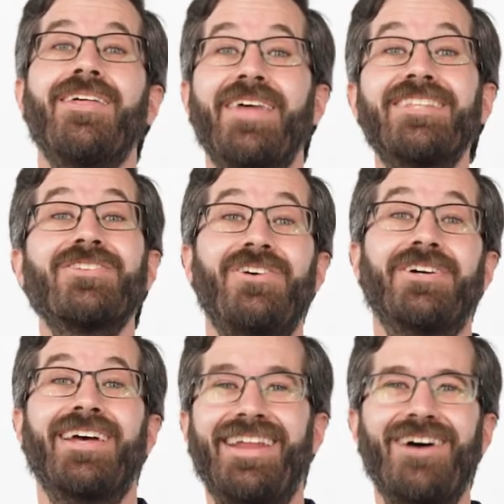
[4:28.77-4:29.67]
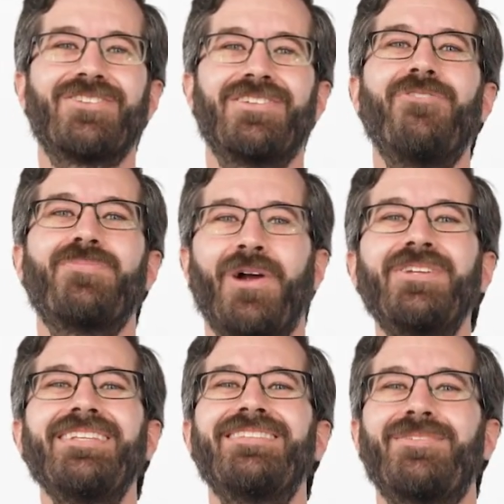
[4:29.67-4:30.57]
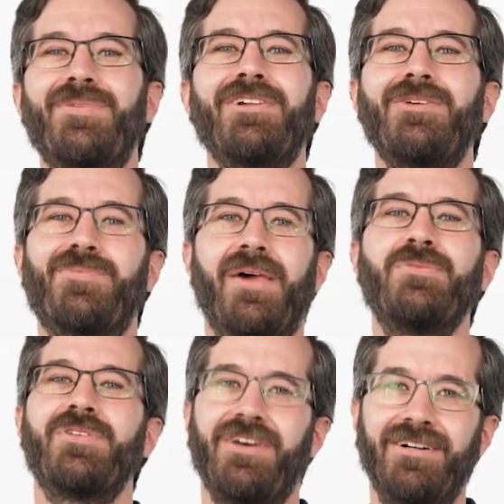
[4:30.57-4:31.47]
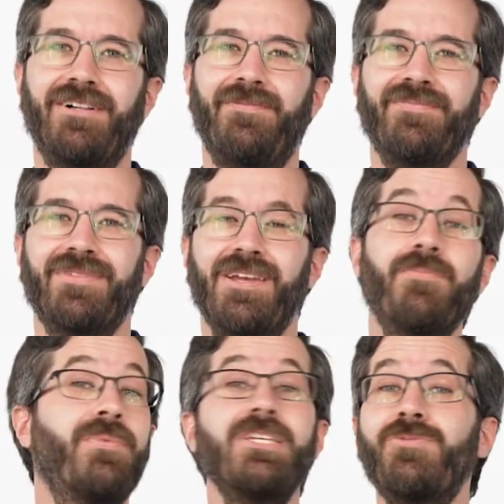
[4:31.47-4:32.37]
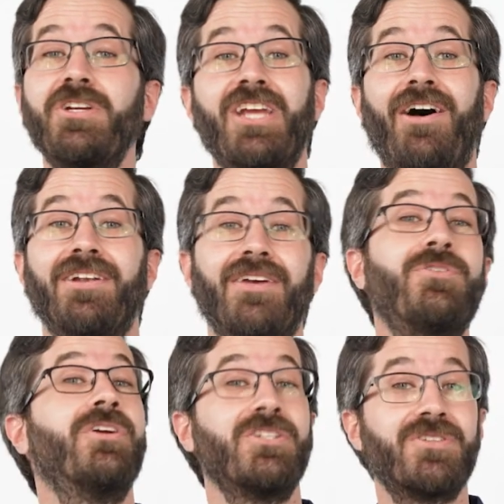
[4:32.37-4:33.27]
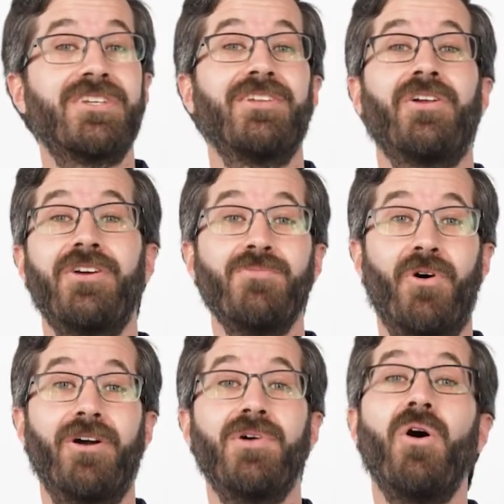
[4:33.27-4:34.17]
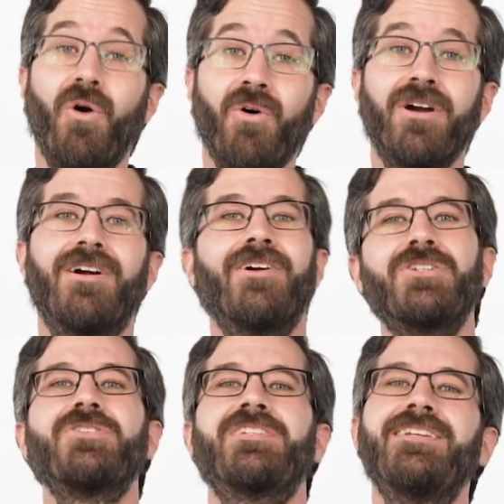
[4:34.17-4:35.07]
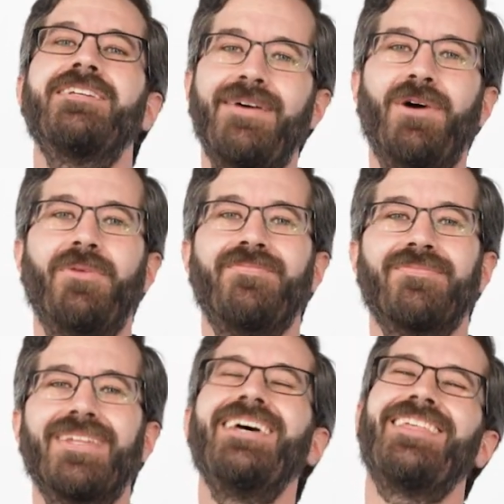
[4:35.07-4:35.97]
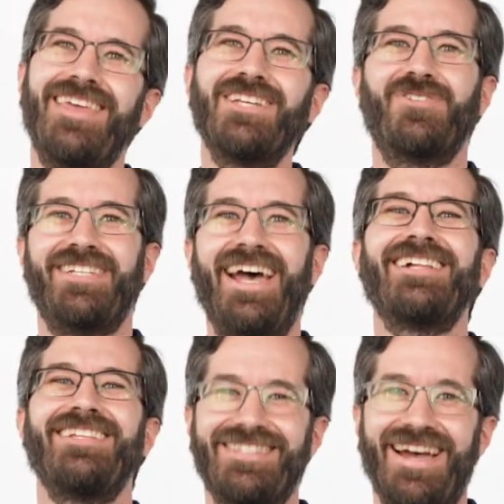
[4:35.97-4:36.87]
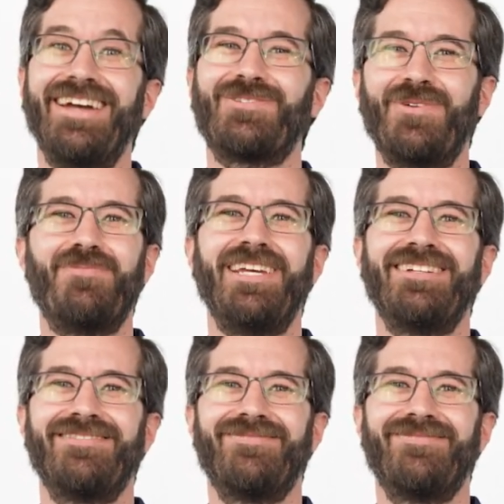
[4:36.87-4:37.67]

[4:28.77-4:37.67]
That's a look at how to solve protein stability problems with UNCLE. Please reach out if you're interested in learning more, or are interested in a demo. Thanks for tackling science with me.